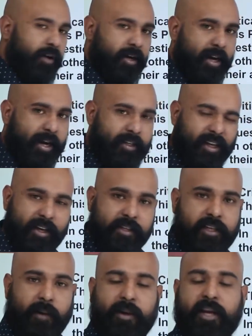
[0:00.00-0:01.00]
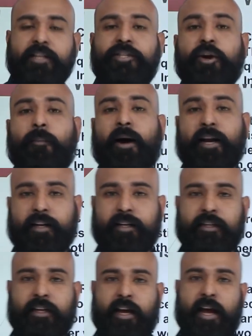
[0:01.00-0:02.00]
Data is coming into your mind.
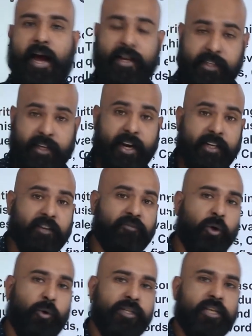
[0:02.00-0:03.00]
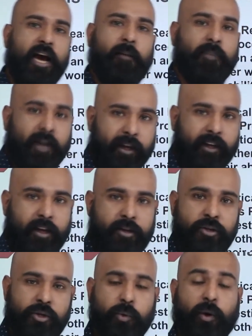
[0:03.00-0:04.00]
As the data flow is happening,
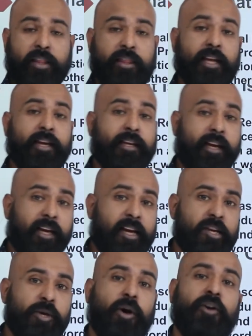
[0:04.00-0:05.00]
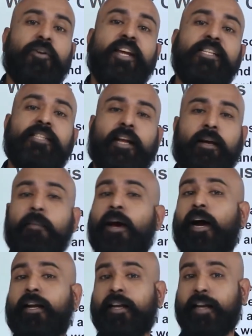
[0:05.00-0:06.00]
you are thinking, you are reasoning
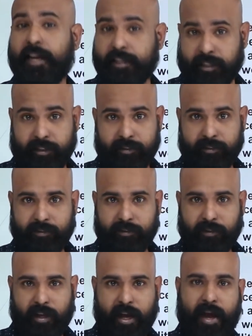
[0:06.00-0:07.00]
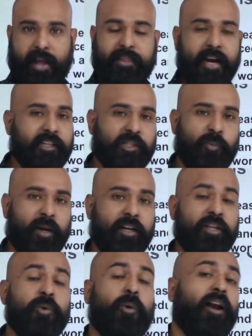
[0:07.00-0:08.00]
behind the data. And that's when
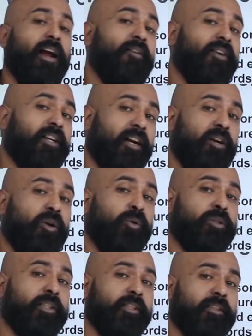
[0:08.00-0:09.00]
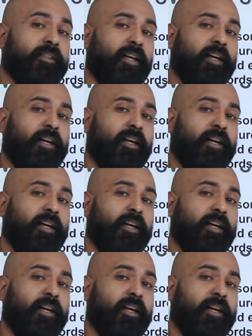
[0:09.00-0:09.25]
you arrive at conclusions.